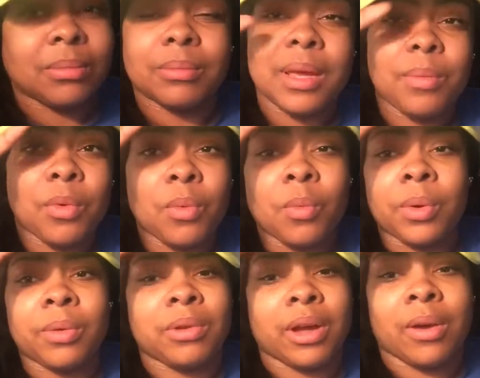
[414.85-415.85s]
People
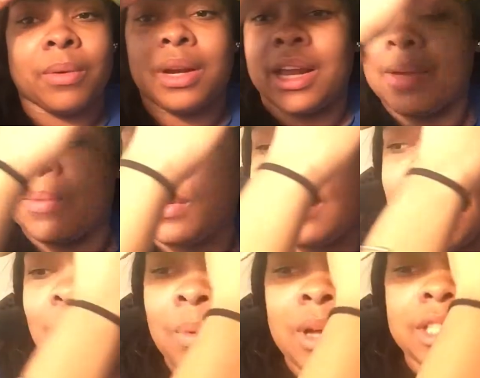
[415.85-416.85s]
will know, and they will
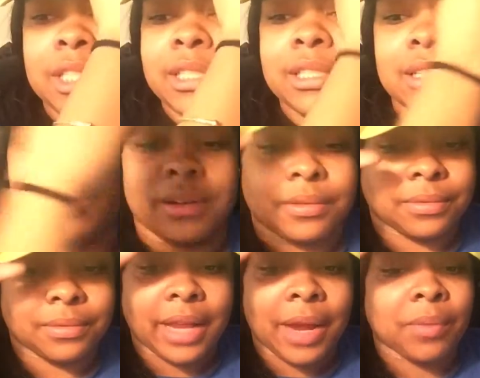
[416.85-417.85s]
not watch your stuff.
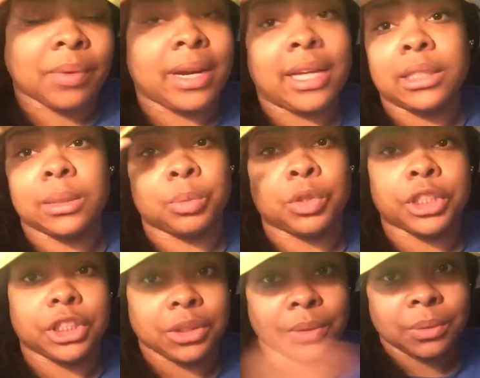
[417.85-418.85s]
They will not
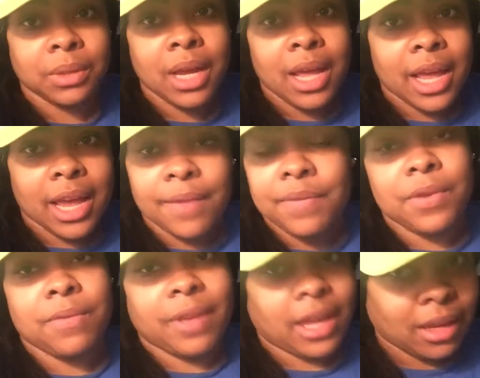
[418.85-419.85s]
support you if
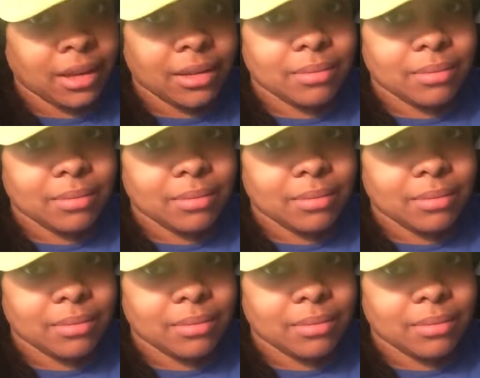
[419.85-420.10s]
you fake.